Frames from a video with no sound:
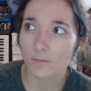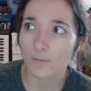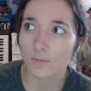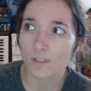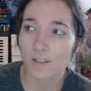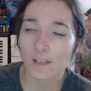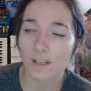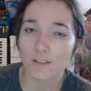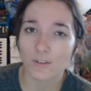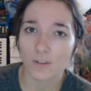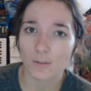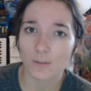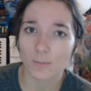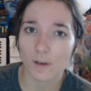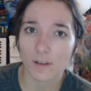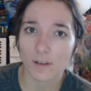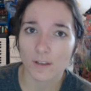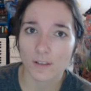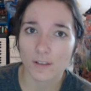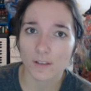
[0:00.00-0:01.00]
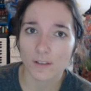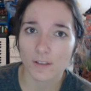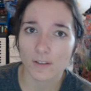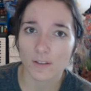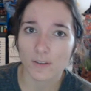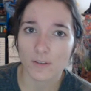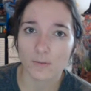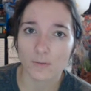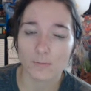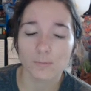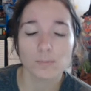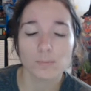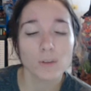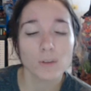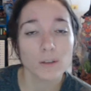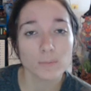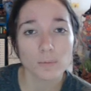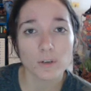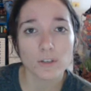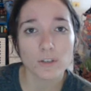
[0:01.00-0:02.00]
They took my,
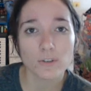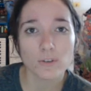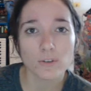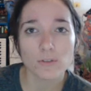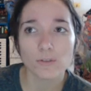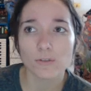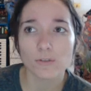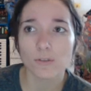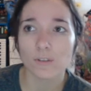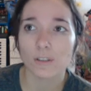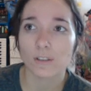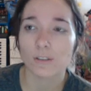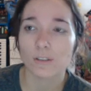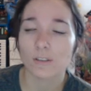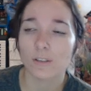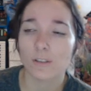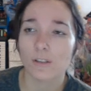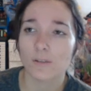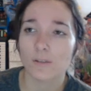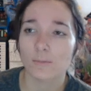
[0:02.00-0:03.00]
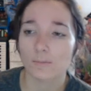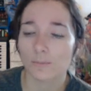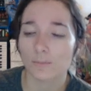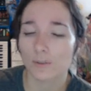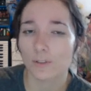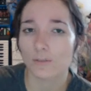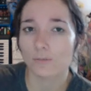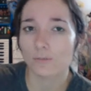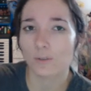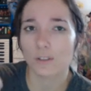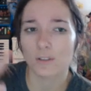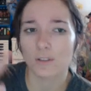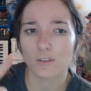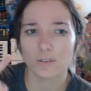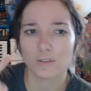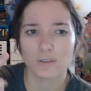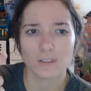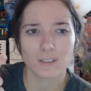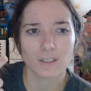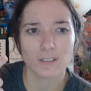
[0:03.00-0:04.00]
blood pressure and put one of
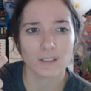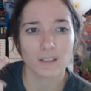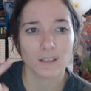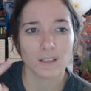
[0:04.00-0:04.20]
those